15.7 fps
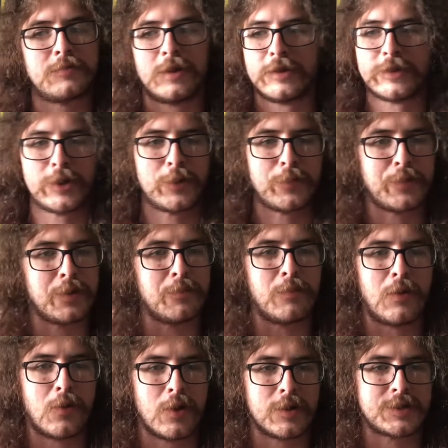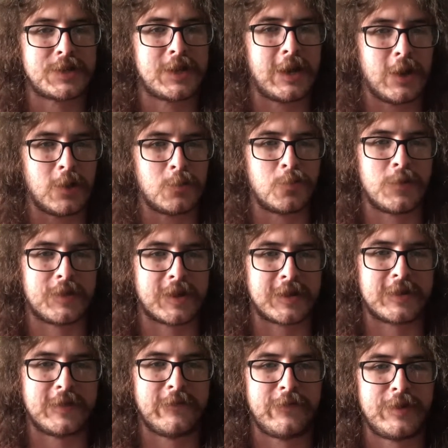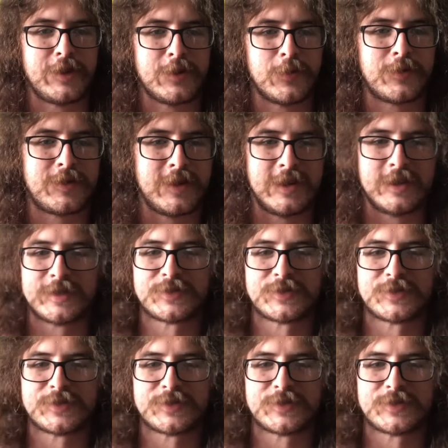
a little bit more to help with like the video thing,